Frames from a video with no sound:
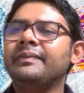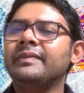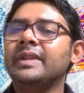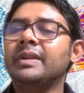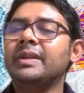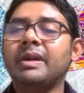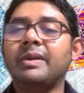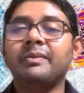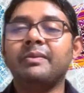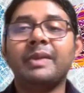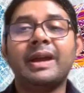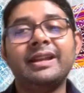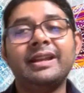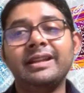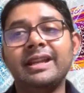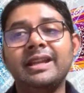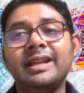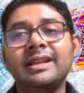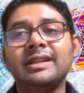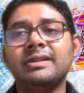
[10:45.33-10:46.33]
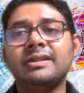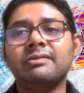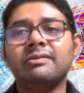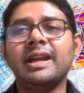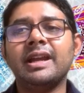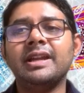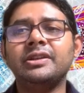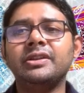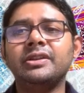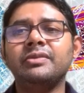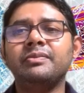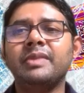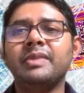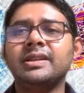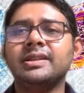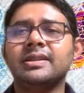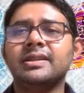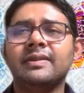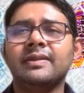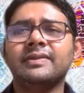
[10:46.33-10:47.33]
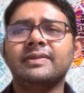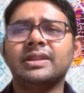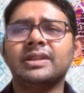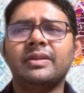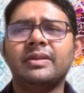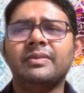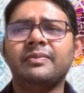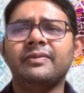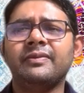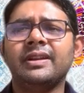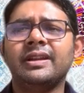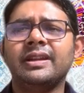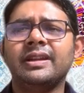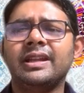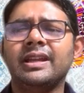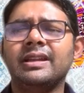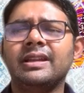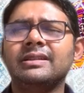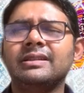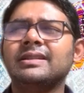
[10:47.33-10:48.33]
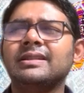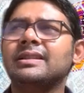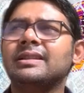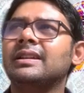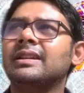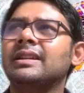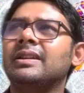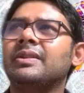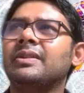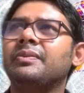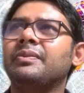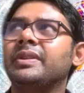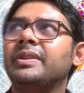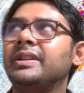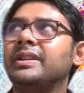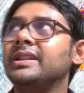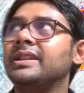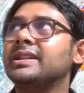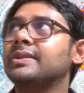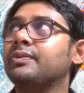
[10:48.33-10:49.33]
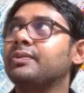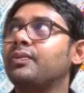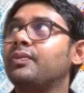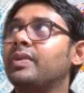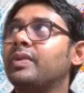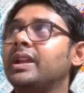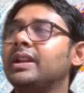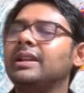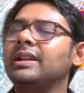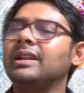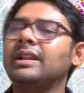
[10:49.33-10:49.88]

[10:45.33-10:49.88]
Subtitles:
my mind again tried to make stuff up, I guess, with these red